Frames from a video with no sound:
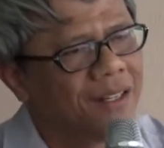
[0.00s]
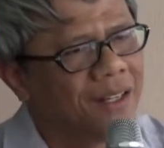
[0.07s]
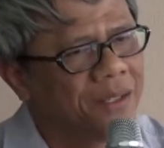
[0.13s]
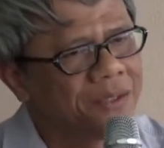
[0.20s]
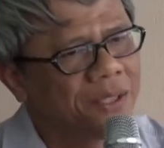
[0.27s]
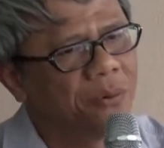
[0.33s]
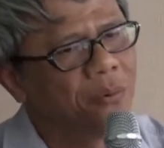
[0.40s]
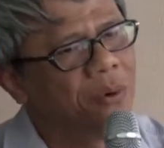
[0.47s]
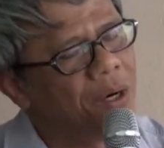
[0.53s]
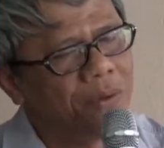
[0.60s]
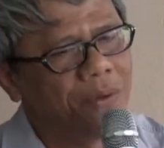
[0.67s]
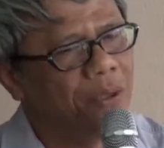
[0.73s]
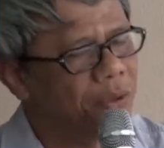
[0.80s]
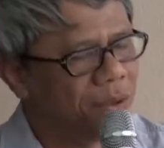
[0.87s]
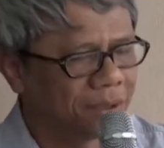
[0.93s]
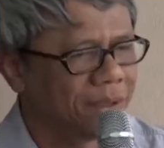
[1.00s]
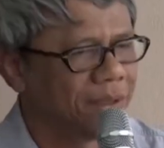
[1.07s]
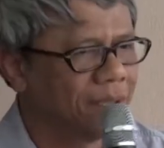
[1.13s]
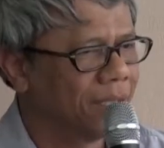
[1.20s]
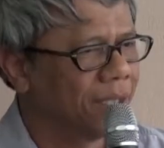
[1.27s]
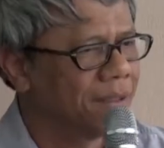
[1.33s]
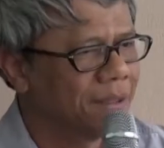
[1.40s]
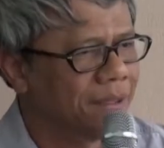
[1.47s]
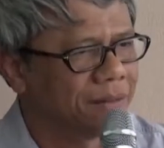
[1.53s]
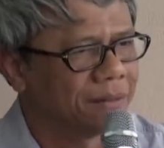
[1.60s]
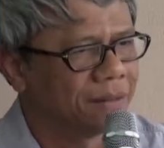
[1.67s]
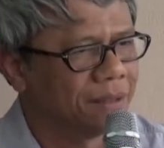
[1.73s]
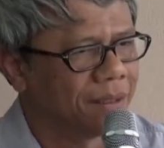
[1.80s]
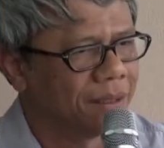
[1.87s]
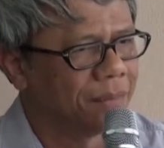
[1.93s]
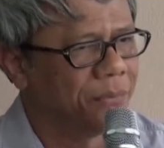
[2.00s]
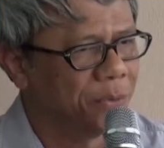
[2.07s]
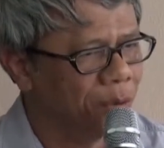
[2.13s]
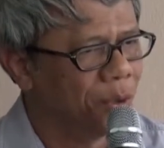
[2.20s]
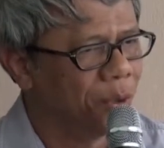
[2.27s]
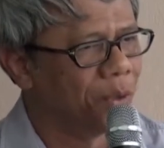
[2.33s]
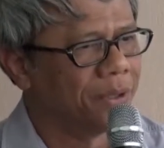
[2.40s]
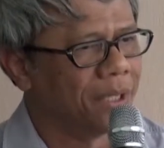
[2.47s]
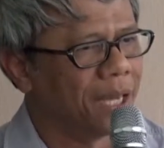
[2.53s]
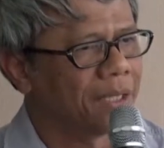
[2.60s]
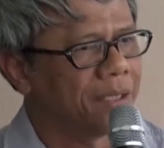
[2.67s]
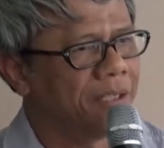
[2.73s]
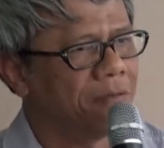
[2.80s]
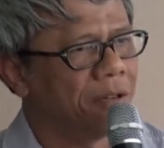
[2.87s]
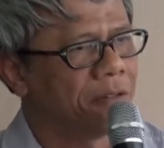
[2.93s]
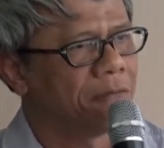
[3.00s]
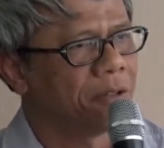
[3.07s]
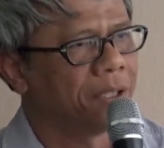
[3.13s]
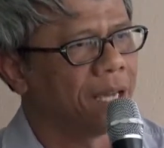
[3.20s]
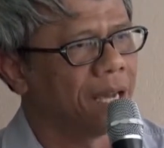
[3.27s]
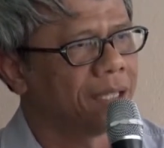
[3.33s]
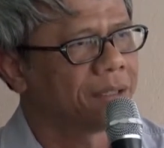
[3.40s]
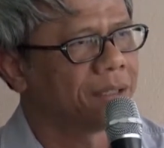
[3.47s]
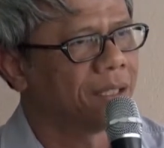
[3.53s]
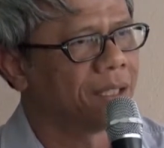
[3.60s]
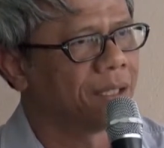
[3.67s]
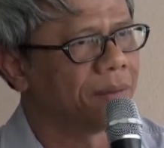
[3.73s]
I said, well, look, I think you know that he worked for that.